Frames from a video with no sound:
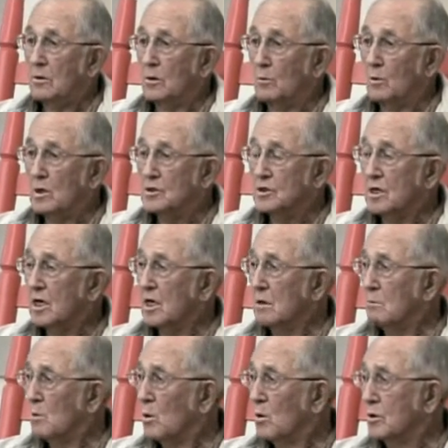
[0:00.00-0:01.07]
There wasn't
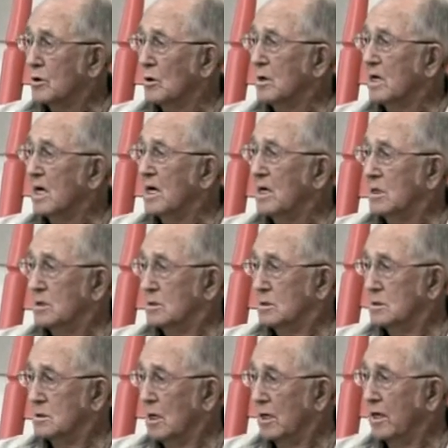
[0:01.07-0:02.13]
any more till the
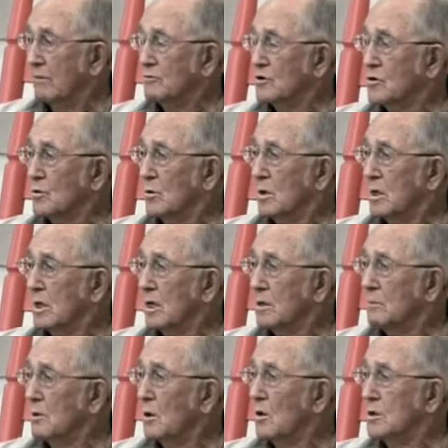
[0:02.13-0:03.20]
80s. I never saw
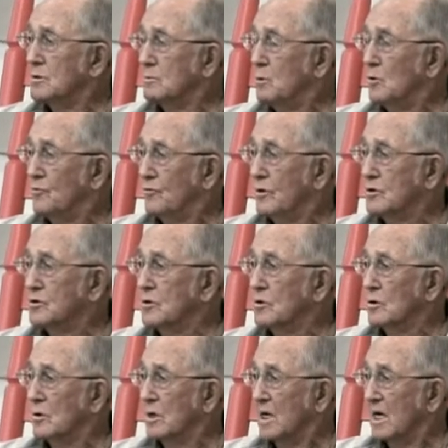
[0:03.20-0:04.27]
another large bluefish
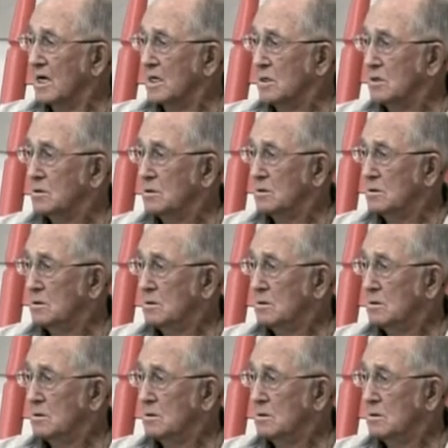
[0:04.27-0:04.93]
until the 80s.